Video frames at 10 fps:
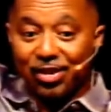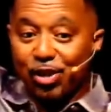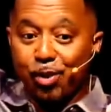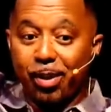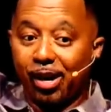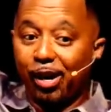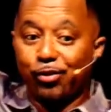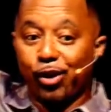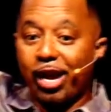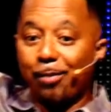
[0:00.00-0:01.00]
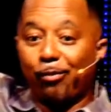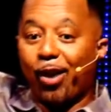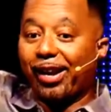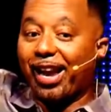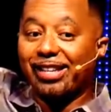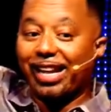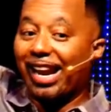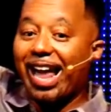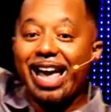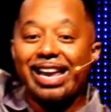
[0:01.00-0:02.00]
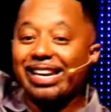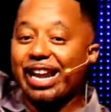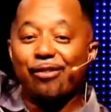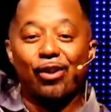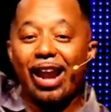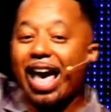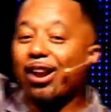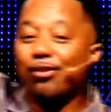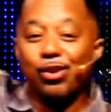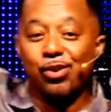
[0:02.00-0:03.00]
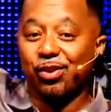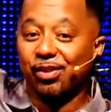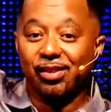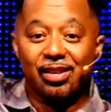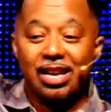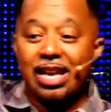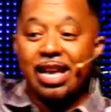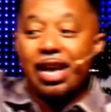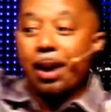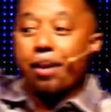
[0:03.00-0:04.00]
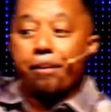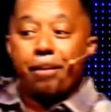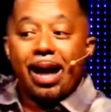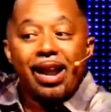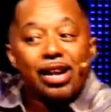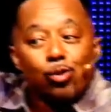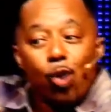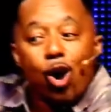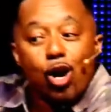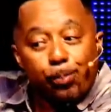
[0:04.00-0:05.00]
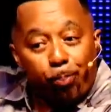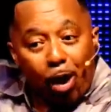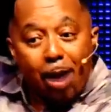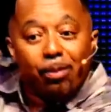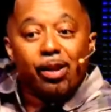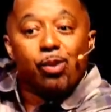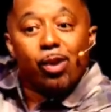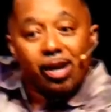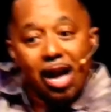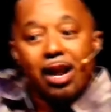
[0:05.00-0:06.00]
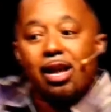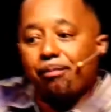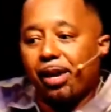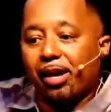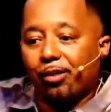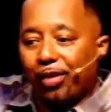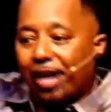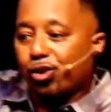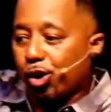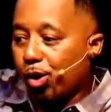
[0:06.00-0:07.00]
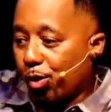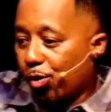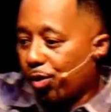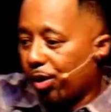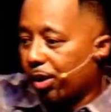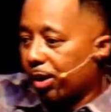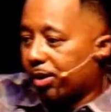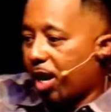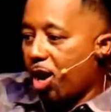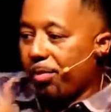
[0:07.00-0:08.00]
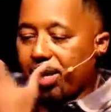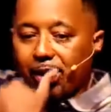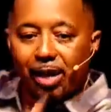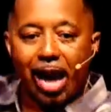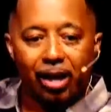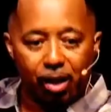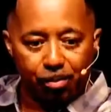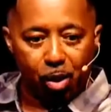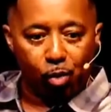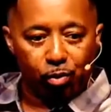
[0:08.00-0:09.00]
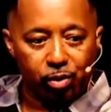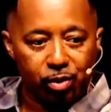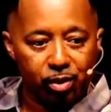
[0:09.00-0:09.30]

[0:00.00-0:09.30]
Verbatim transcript: You better lift your hand before I cast that lying devil out of you. My next words probably would not have been, If that's you, tell me to get out of the boat